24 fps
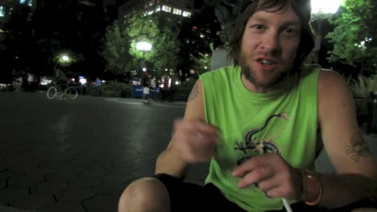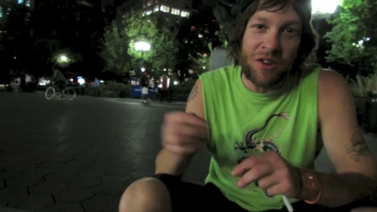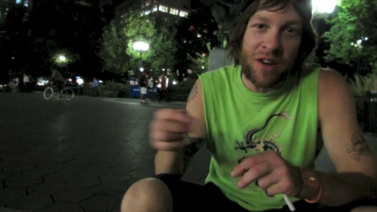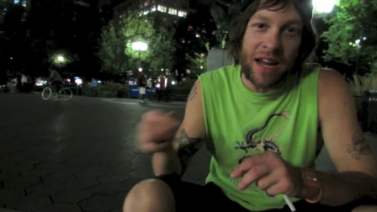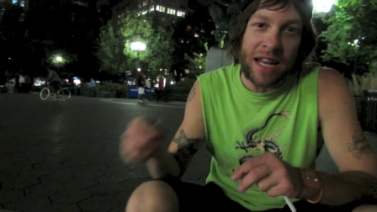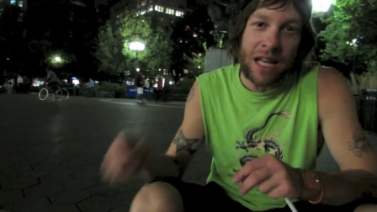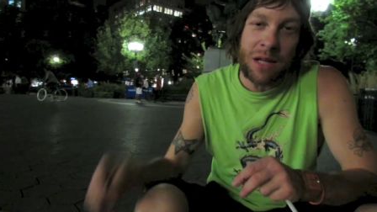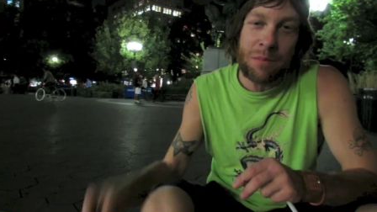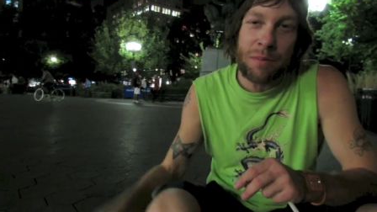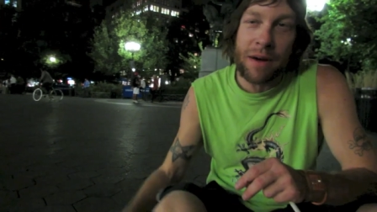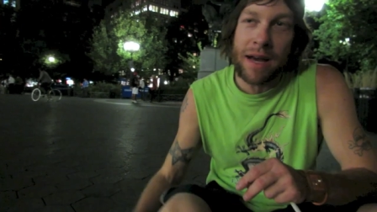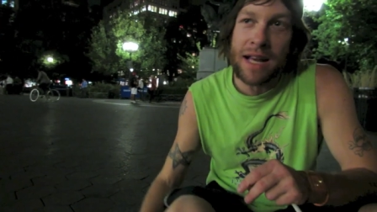Dude,
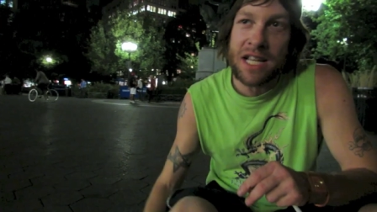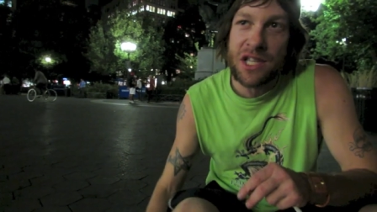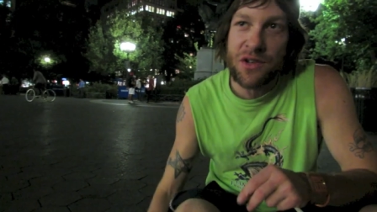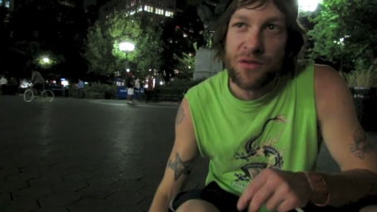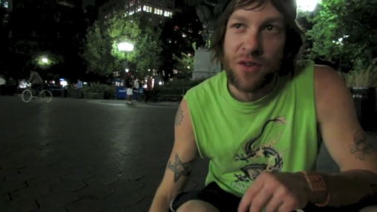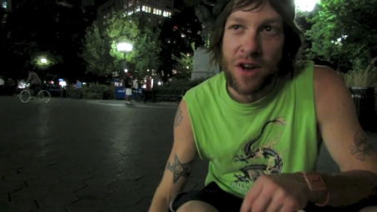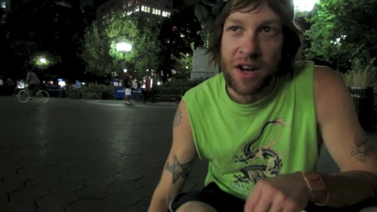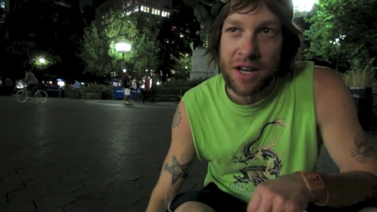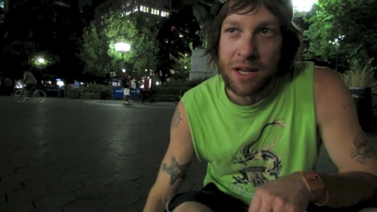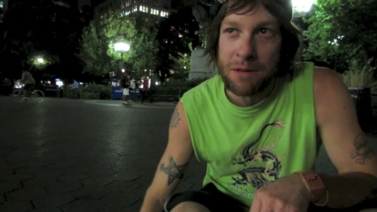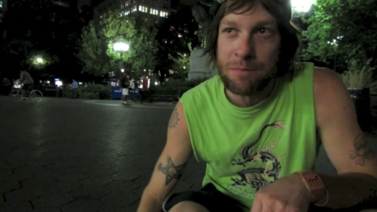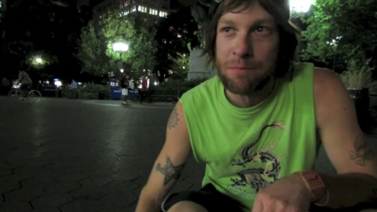anybody that's
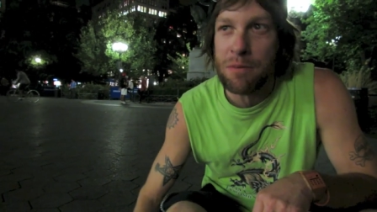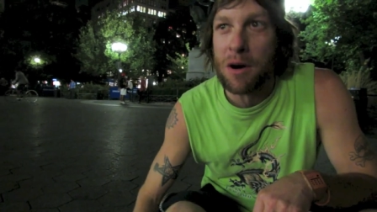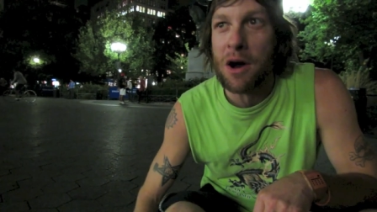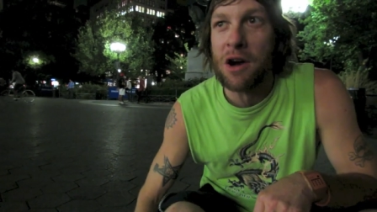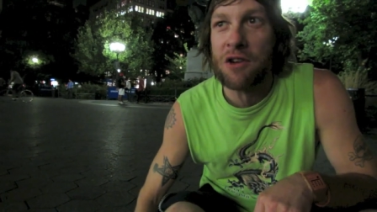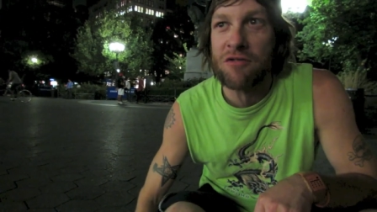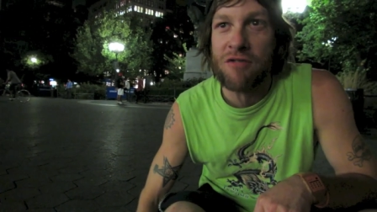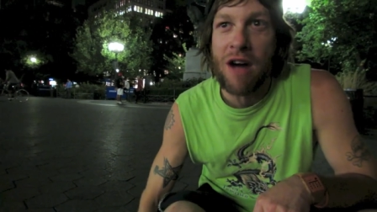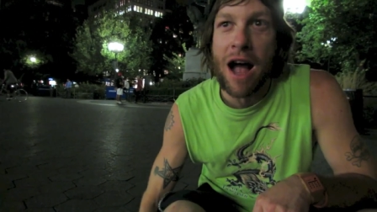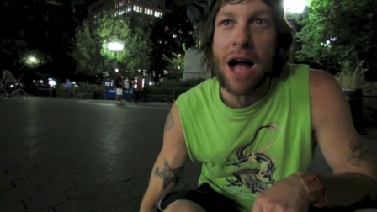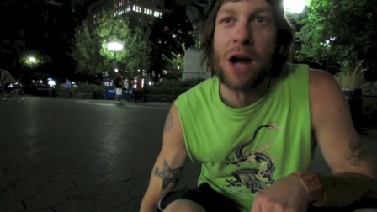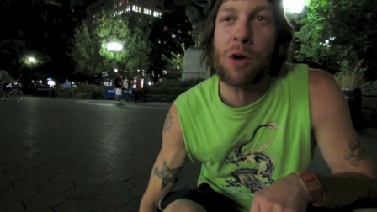fucking
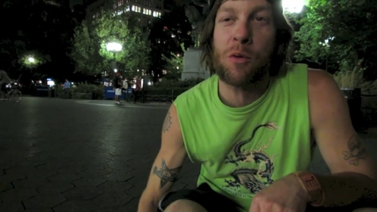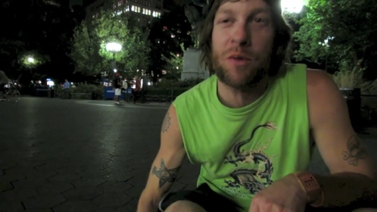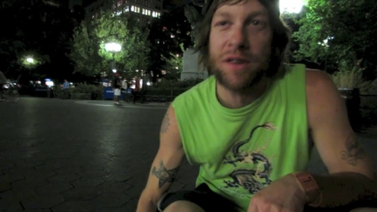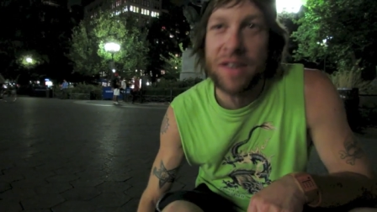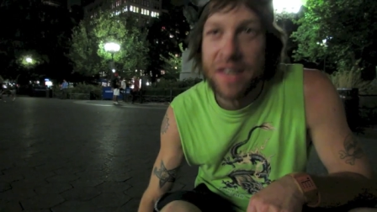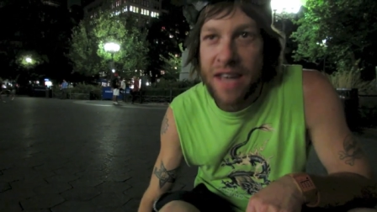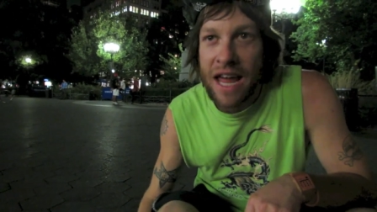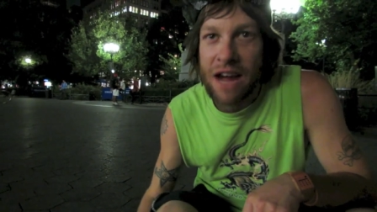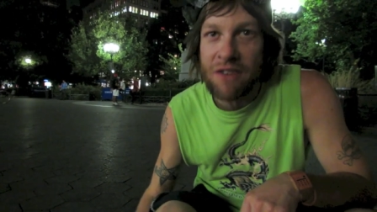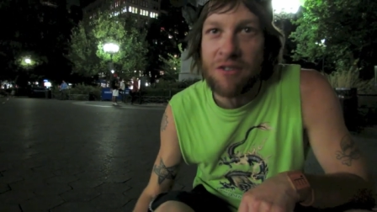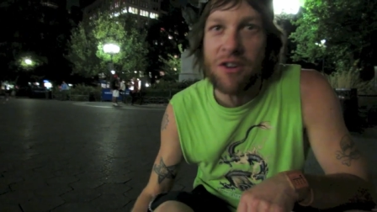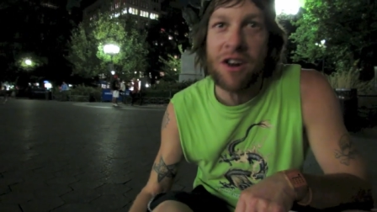punk rock would
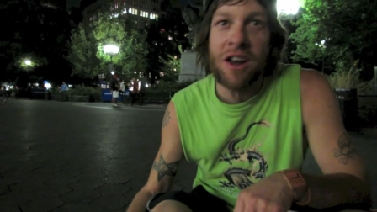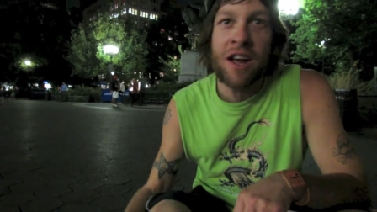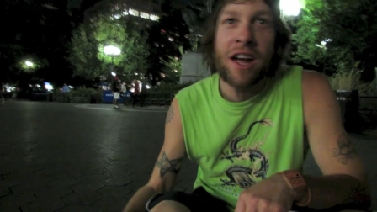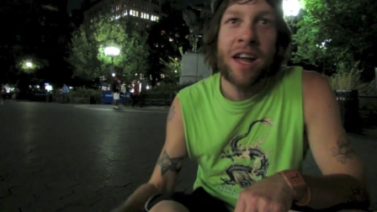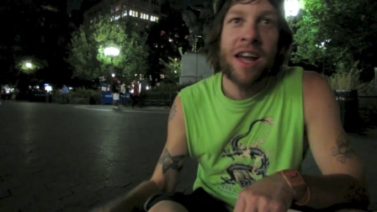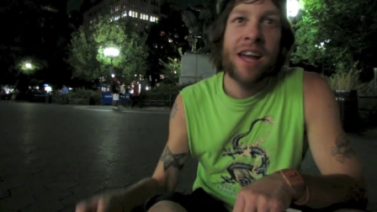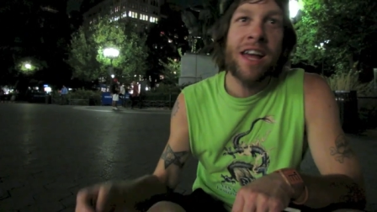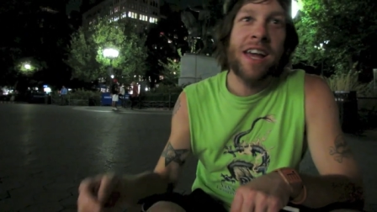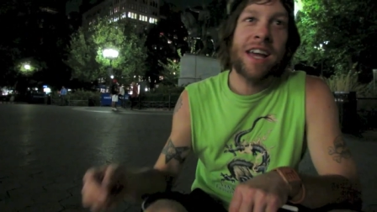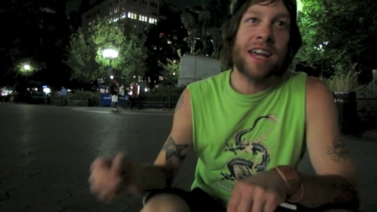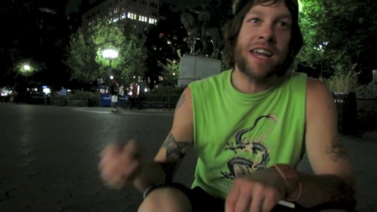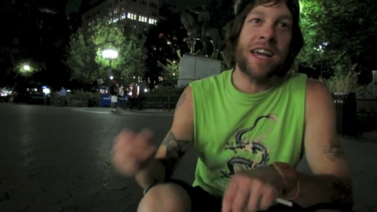never
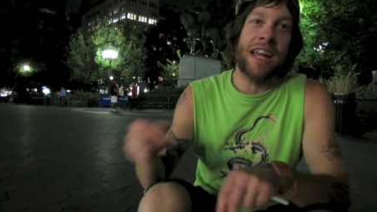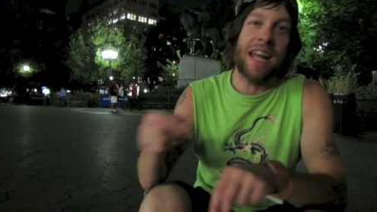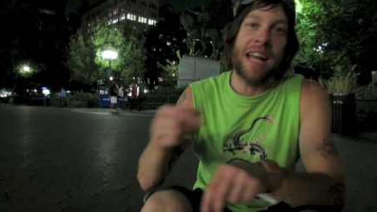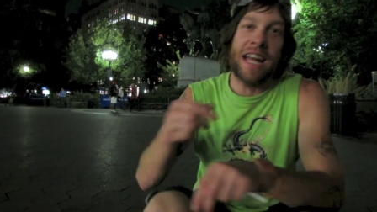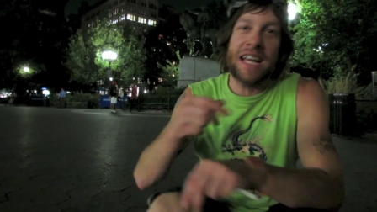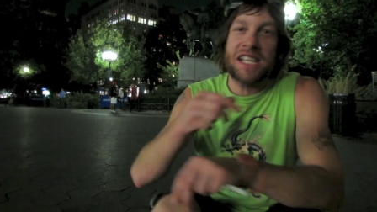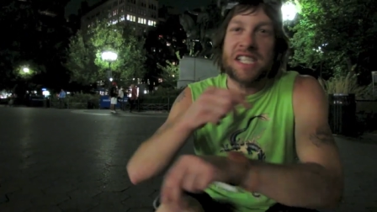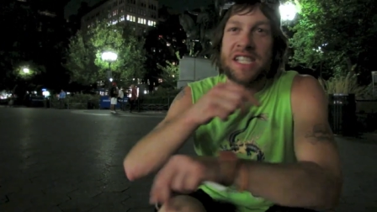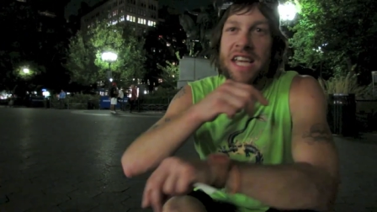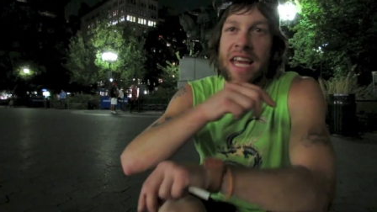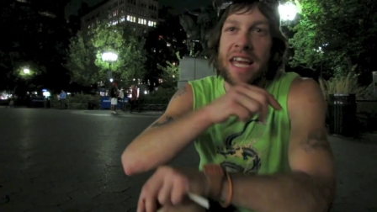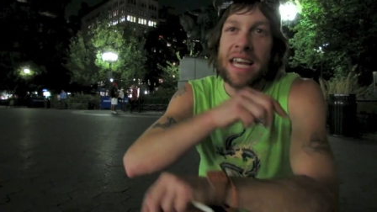get an
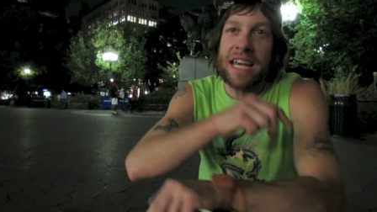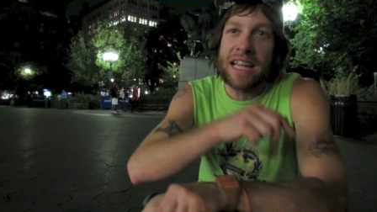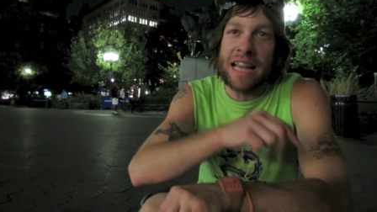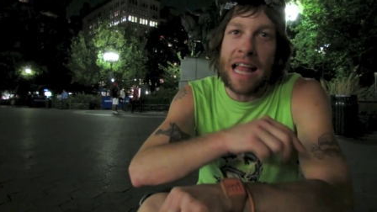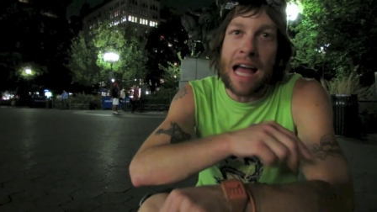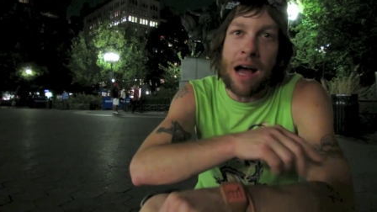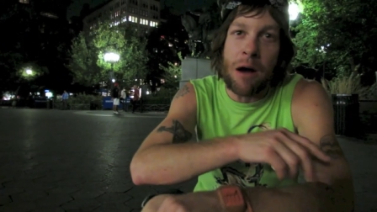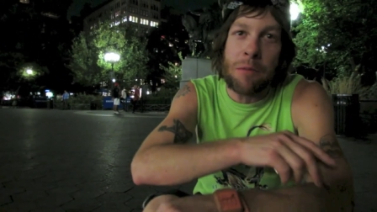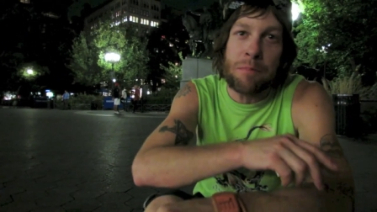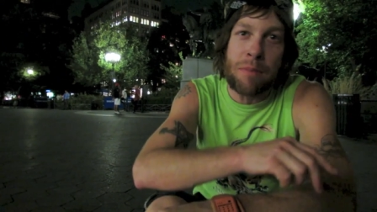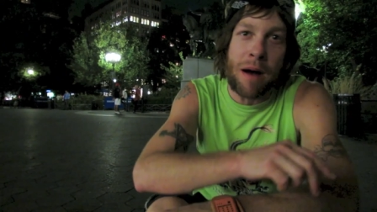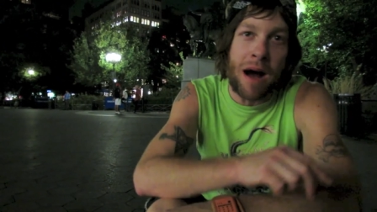Insane
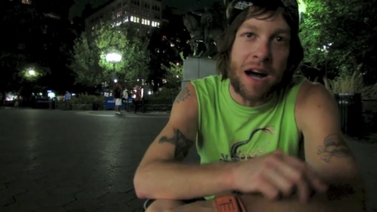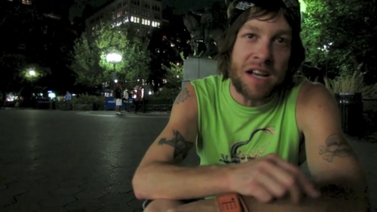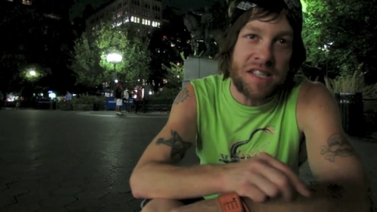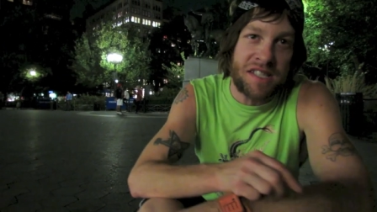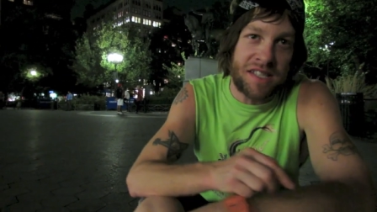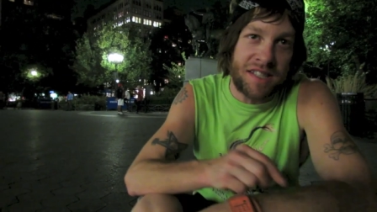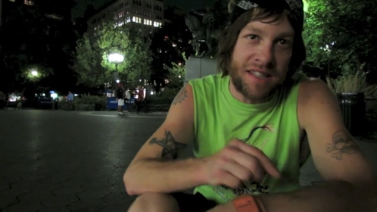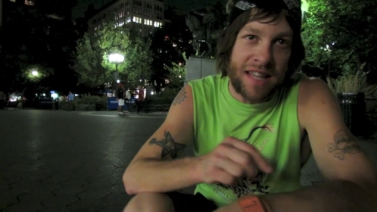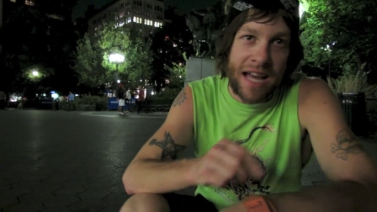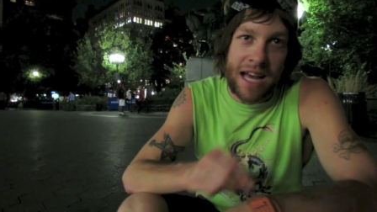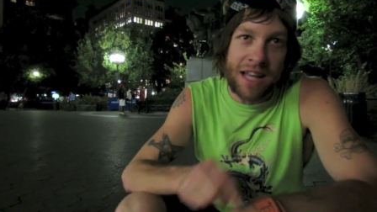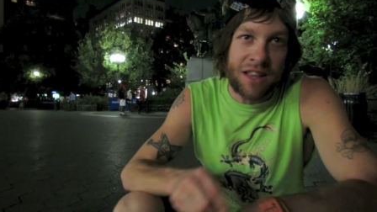Clown
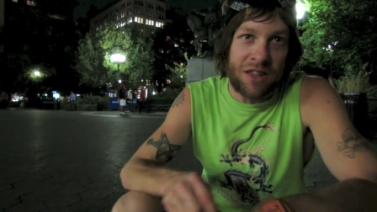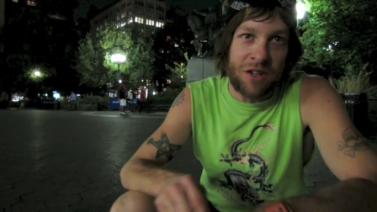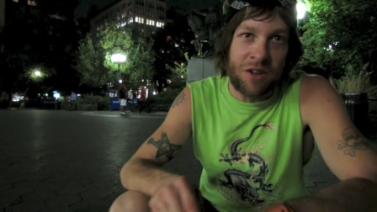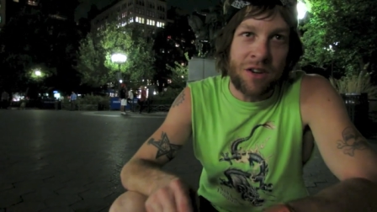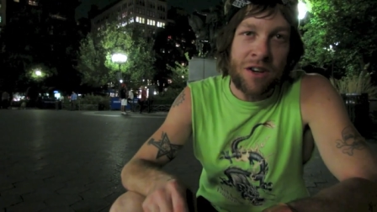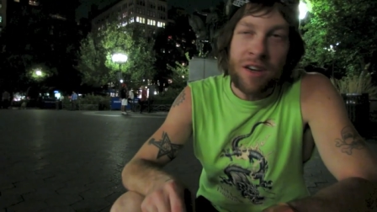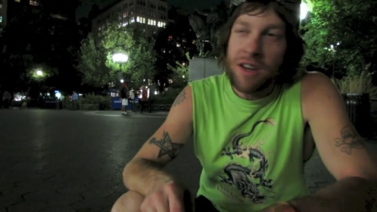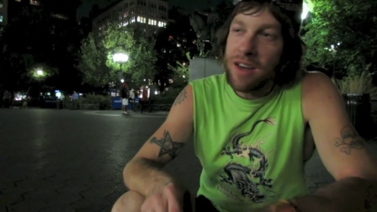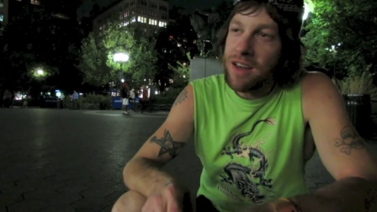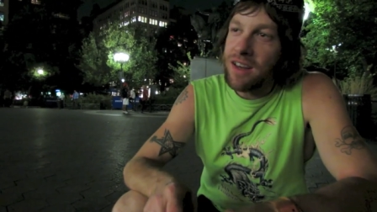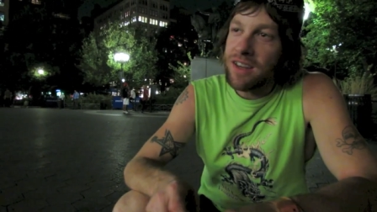Posse tattoo.